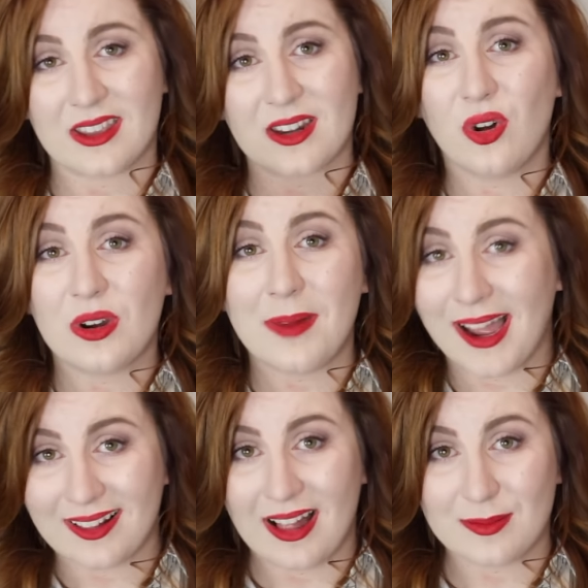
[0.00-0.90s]
like a
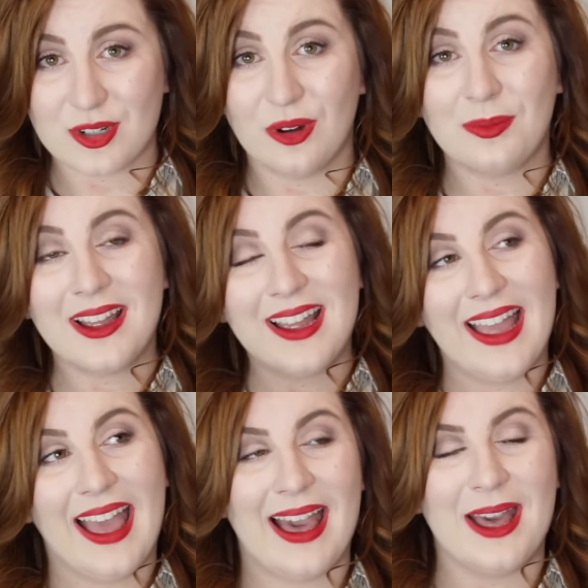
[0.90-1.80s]
non-Mac laptop,
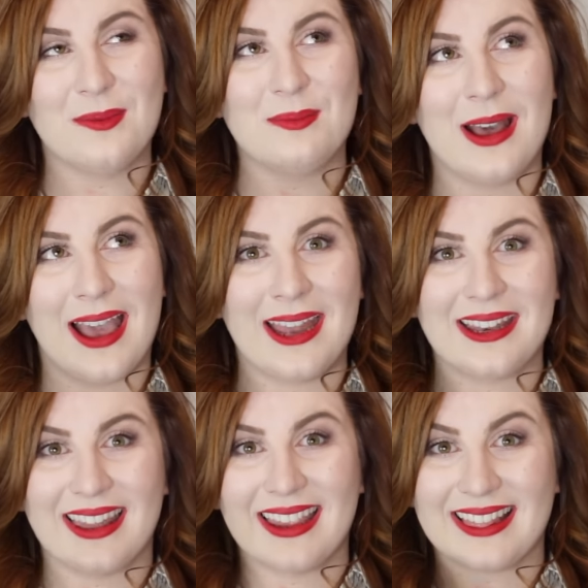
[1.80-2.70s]
um,
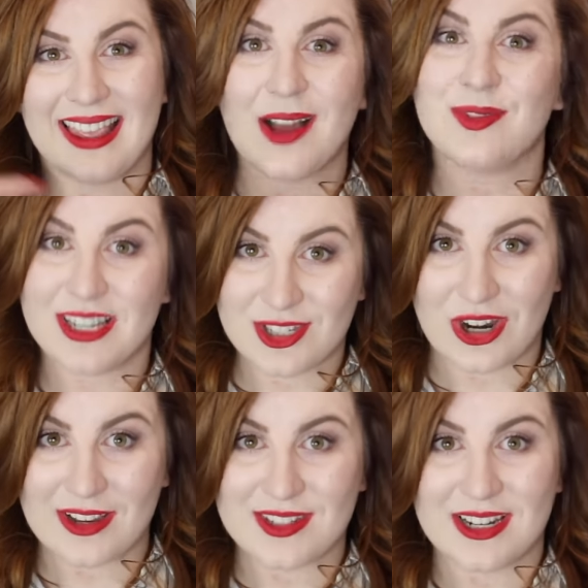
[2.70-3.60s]
and like they have disk
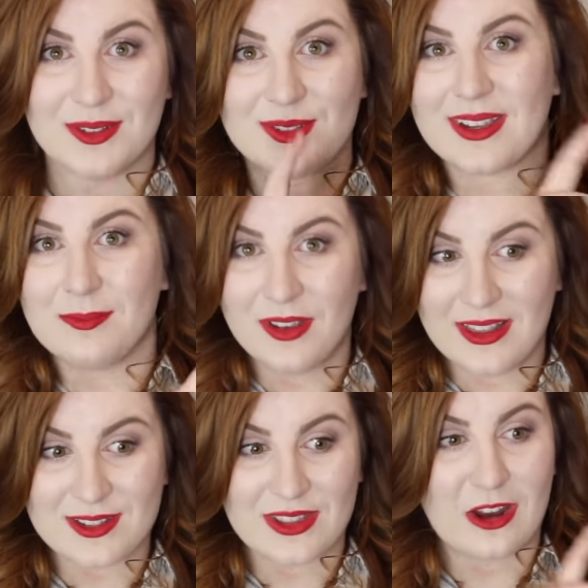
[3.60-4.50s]
drive still, so I can put
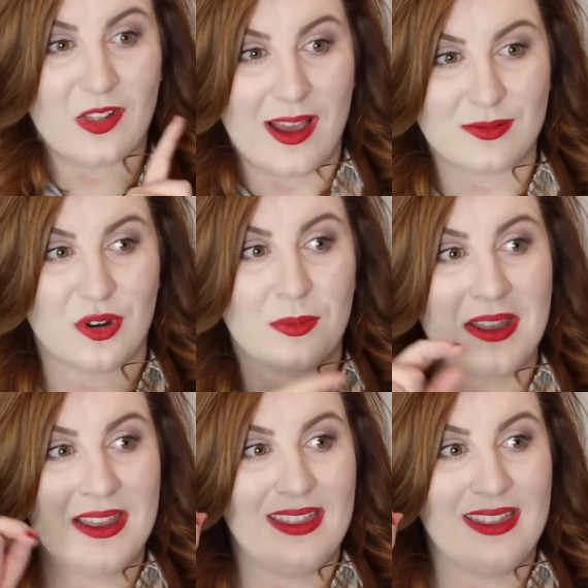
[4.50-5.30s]
this in their laptop,